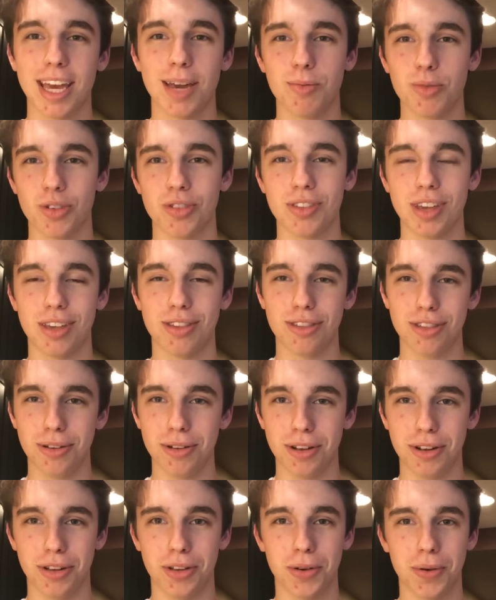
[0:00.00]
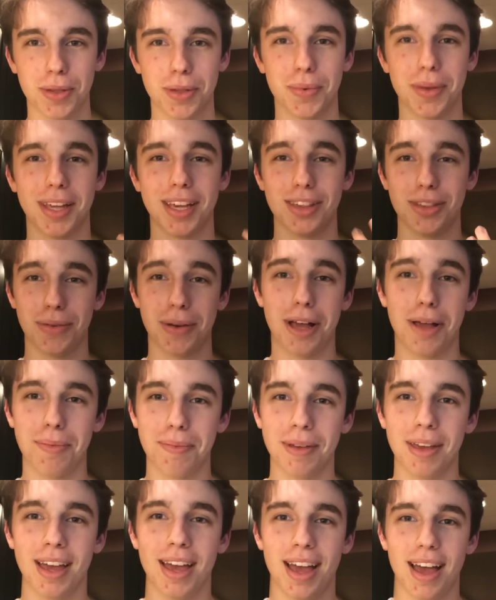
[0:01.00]
I am just a student who is willing to
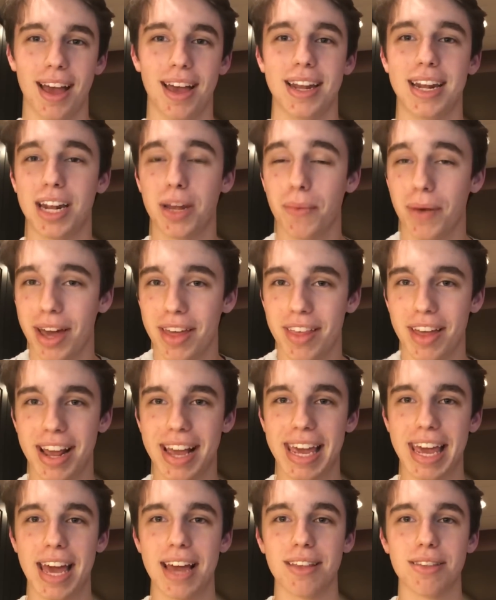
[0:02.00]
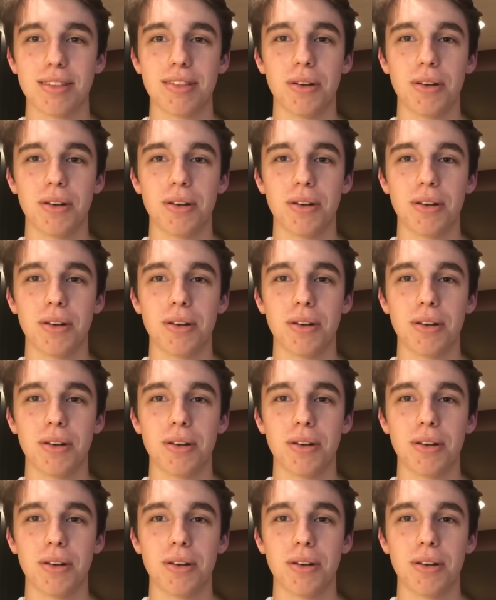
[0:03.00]
help in any way that I can.